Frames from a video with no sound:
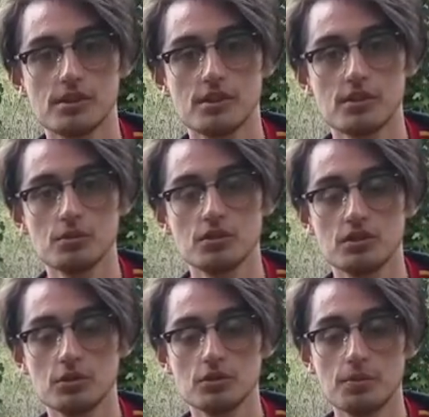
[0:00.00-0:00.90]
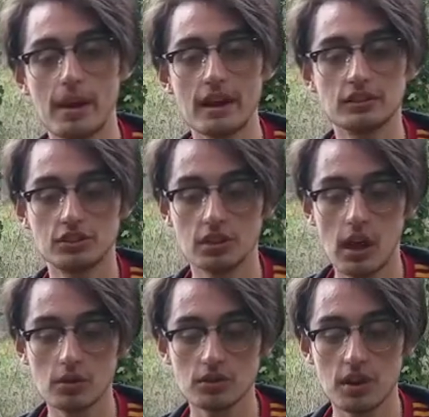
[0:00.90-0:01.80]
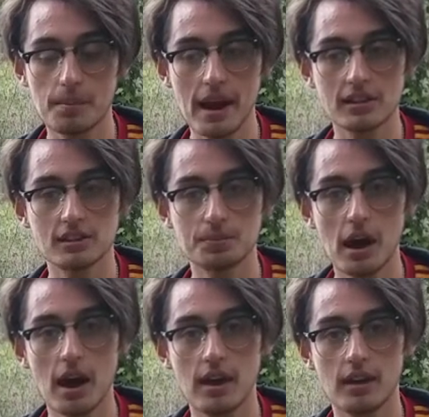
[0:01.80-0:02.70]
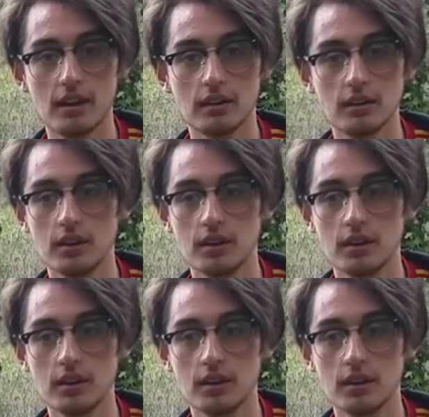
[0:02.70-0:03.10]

It was a bad. I was in a bad spot, and